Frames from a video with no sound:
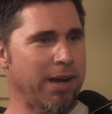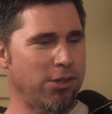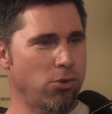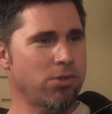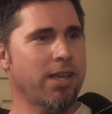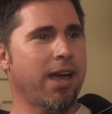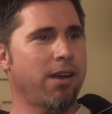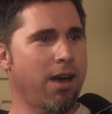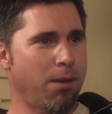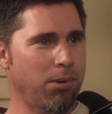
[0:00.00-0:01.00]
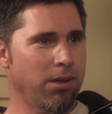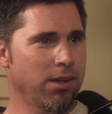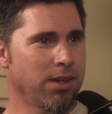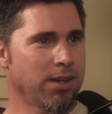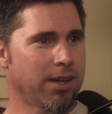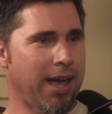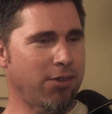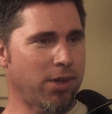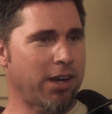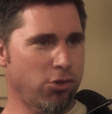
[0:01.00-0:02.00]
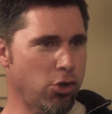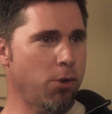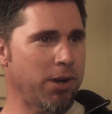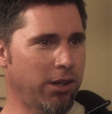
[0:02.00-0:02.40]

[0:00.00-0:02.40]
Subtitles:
made you stand up as like a sermon